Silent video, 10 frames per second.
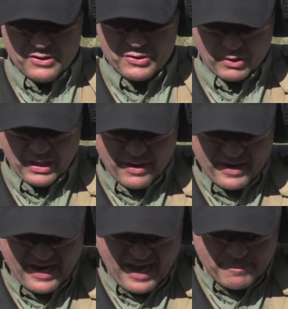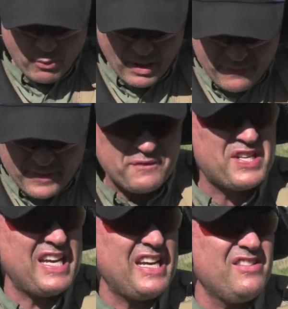So we're loaded up,
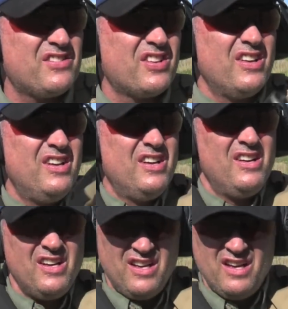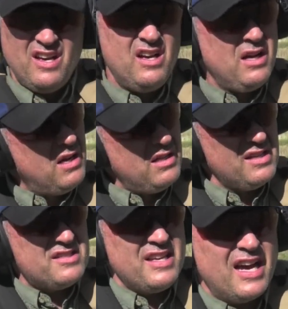115s.
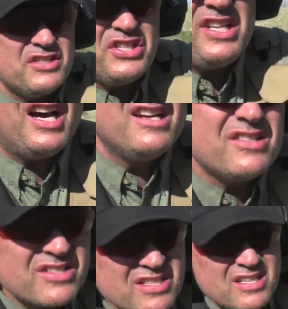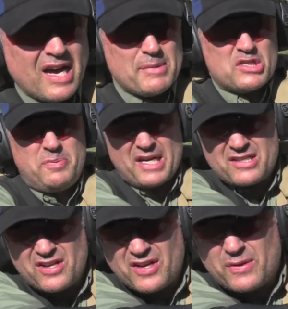Let's see how she does. I'm
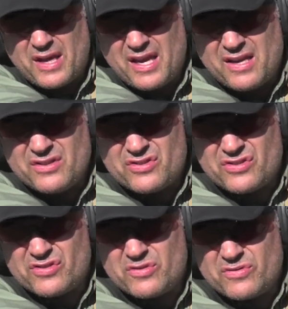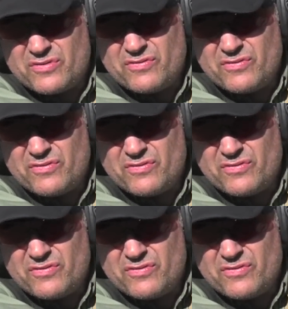expecting good things.